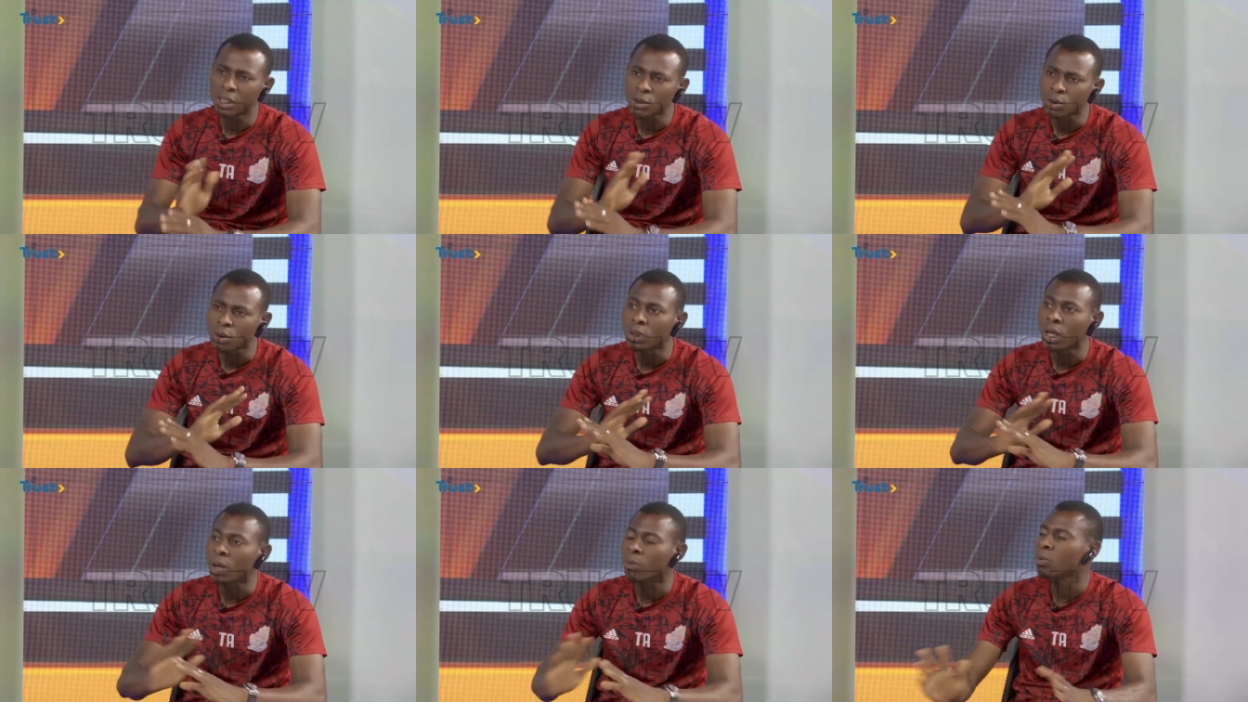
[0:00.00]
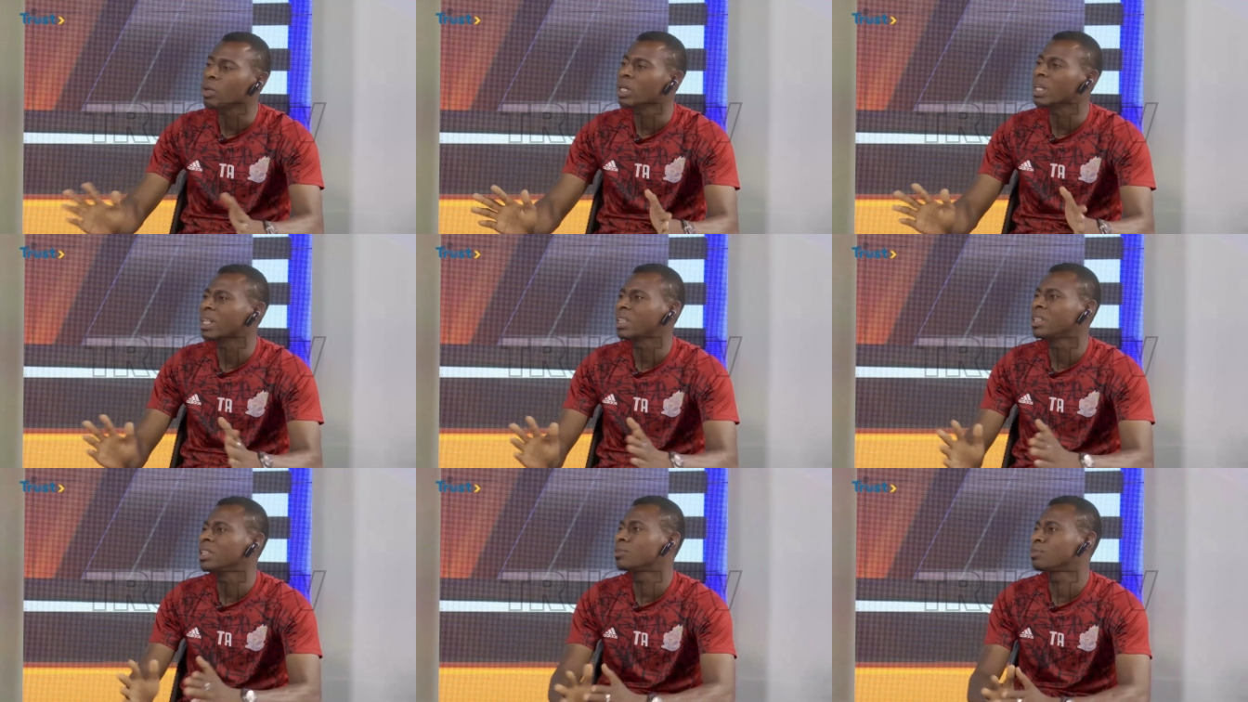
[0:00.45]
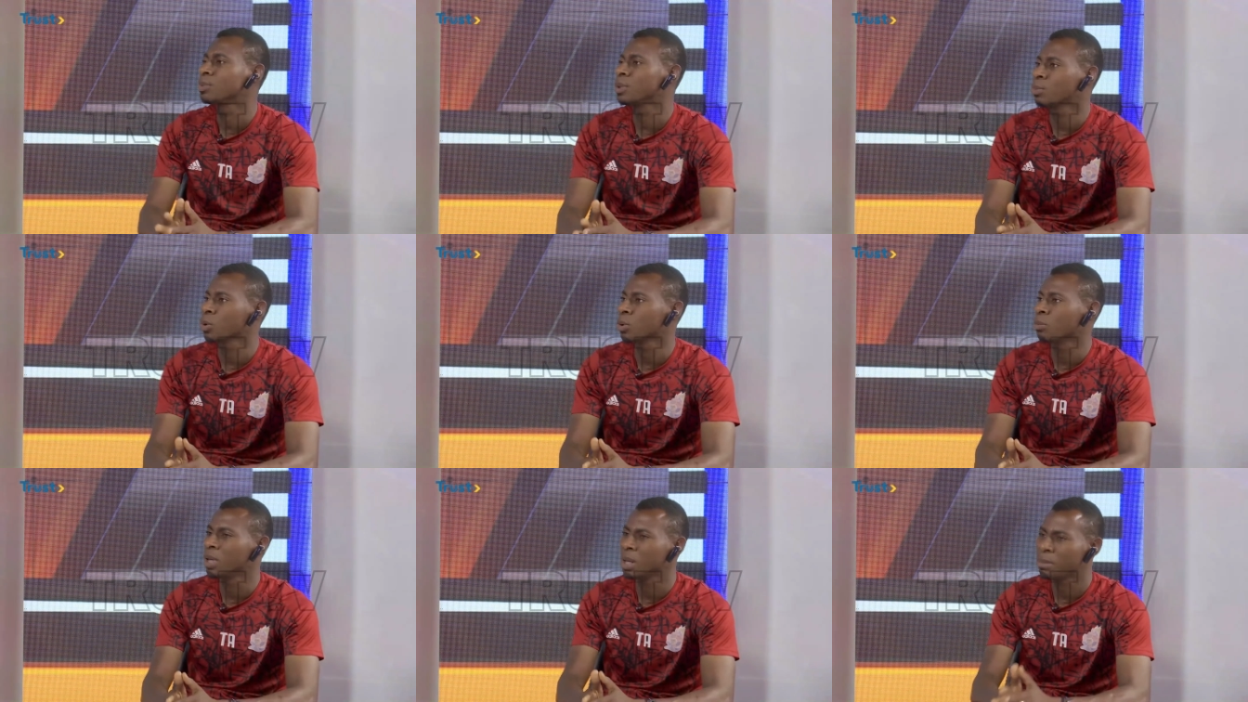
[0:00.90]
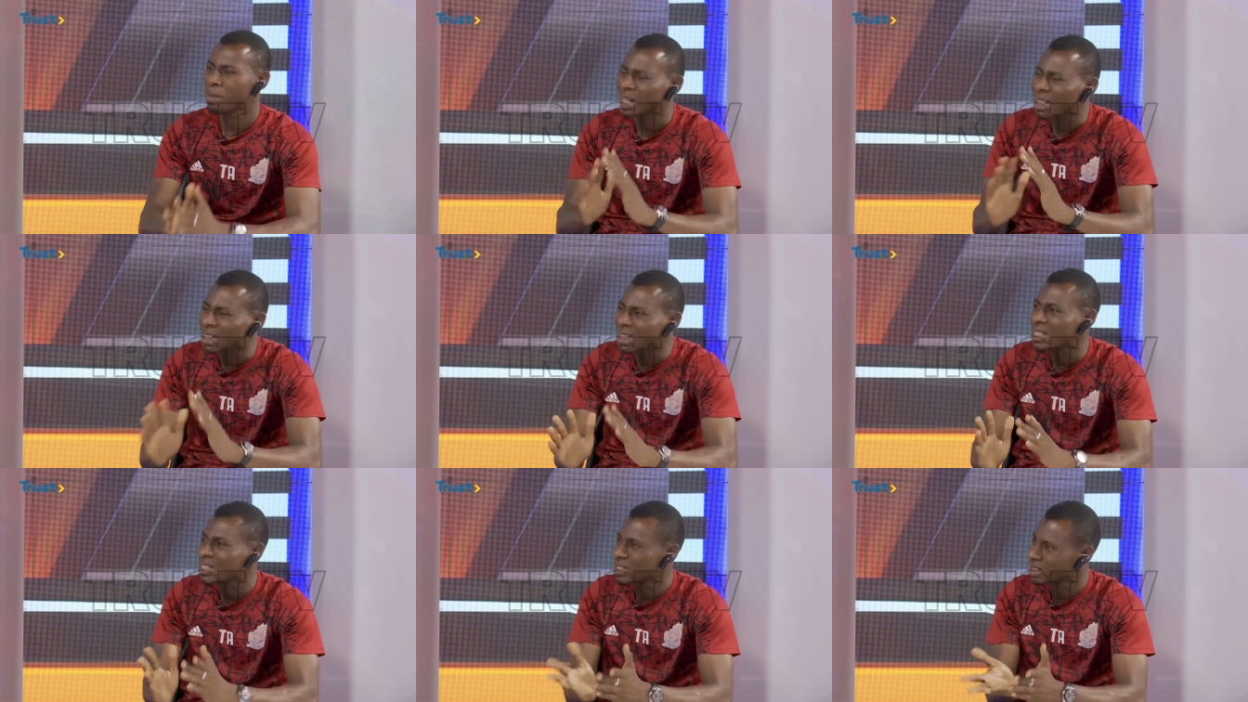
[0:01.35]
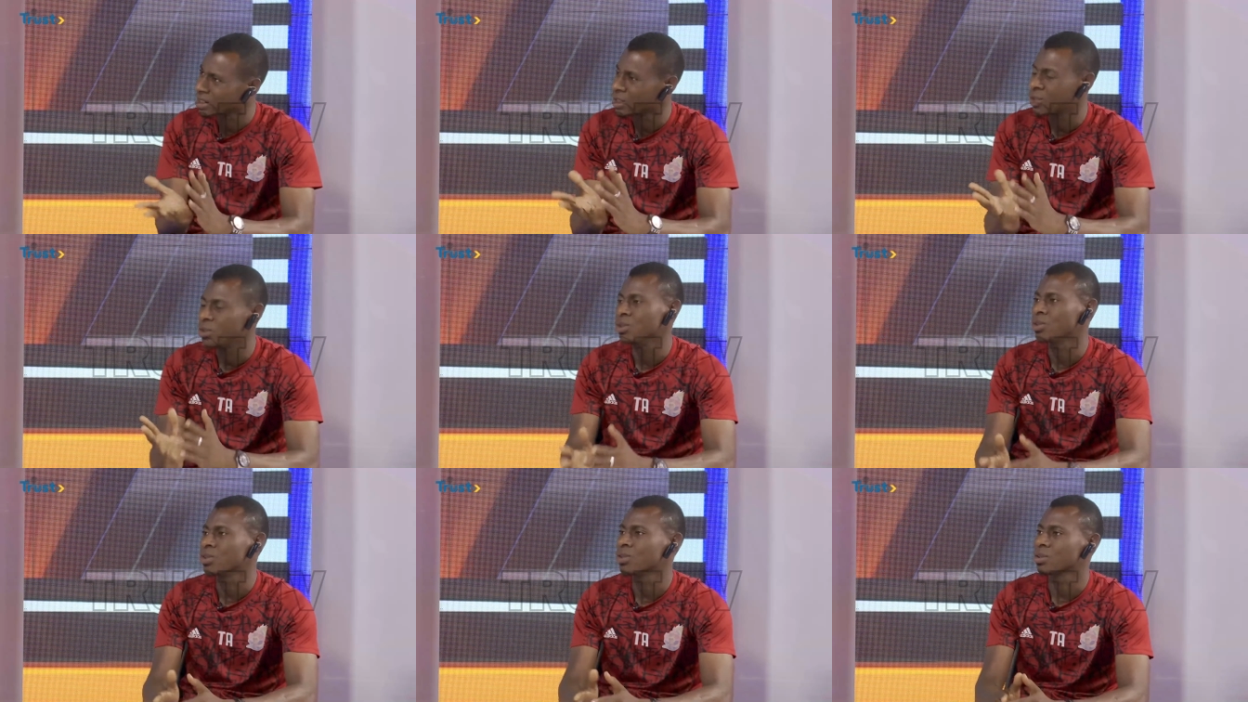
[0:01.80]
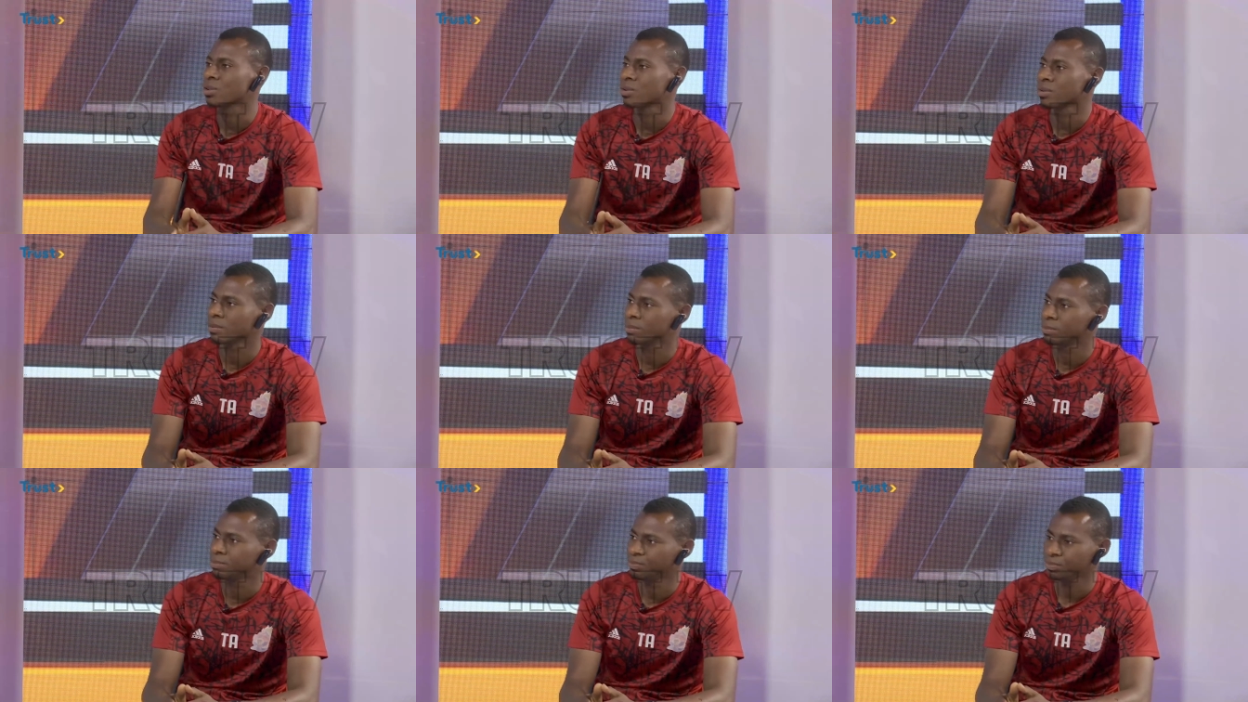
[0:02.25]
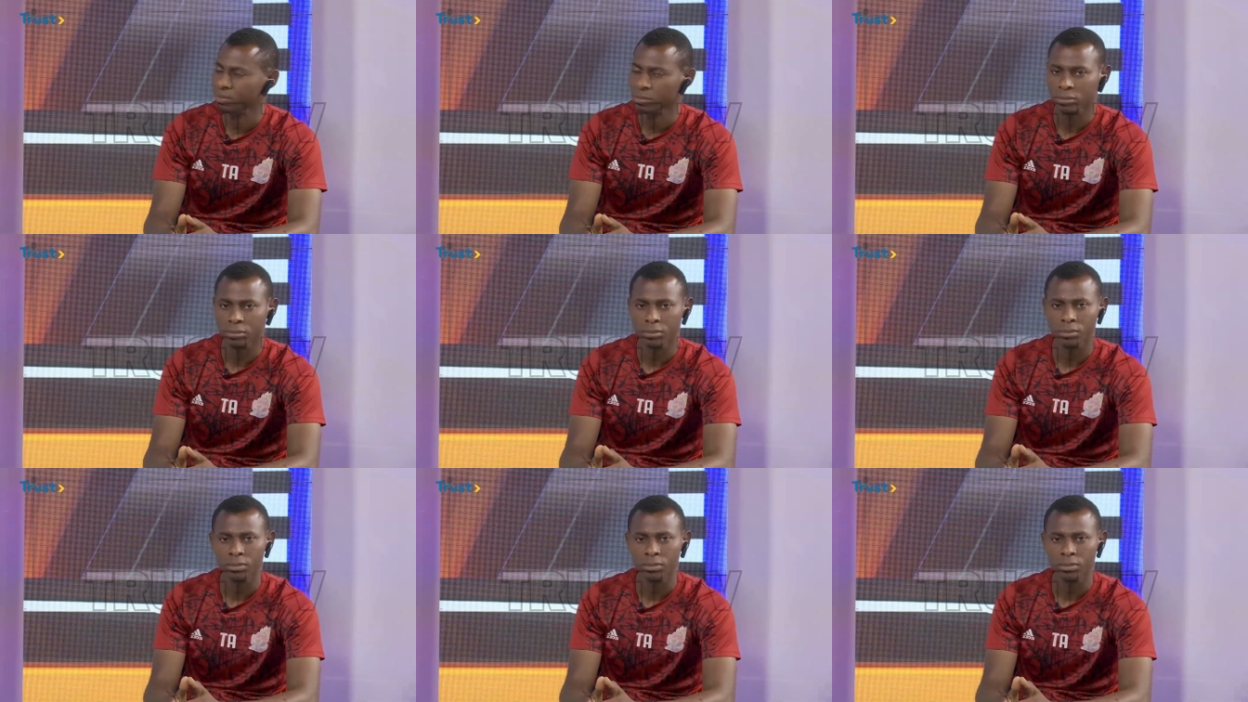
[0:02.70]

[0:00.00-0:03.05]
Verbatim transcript: so that we'll get this problem at least reduced. Well, we